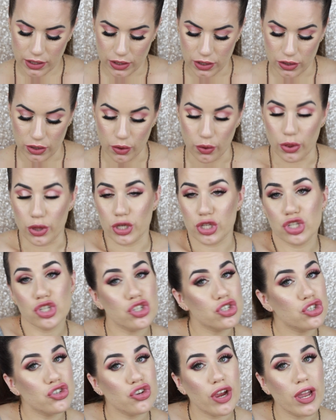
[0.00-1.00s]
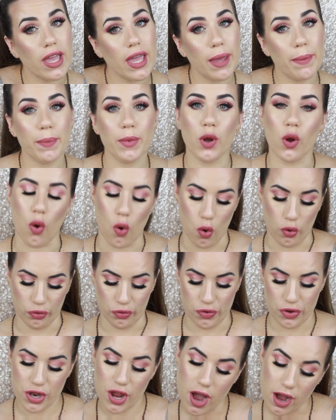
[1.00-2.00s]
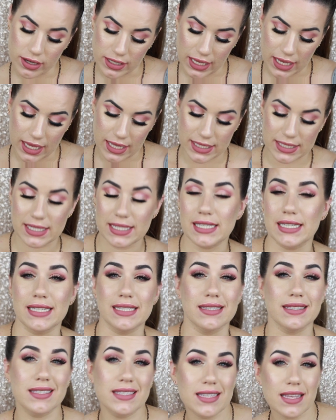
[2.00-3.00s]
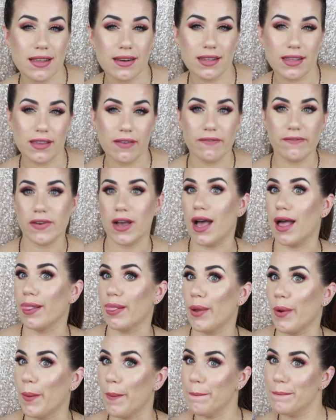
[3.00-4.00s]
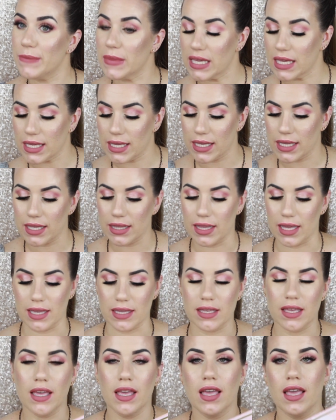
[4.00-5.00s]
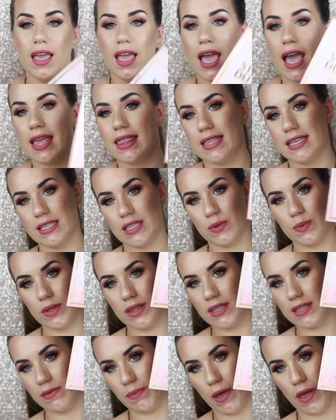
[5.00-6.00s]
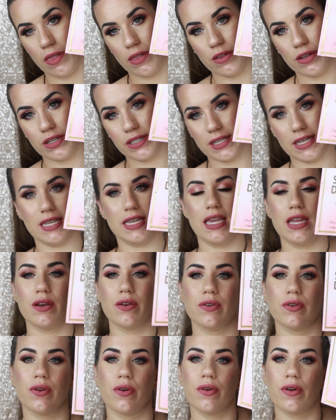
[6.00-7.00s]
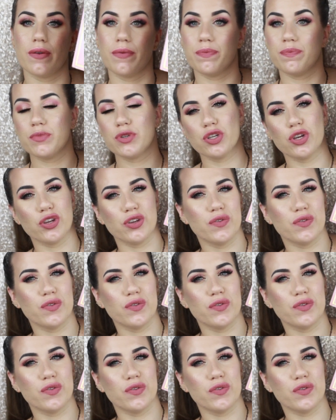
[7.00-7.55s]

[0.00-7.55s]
you know, the strip, gold nugget, Sin City, follow me, like, and this is what this palette looks like. I don't know, I'm sure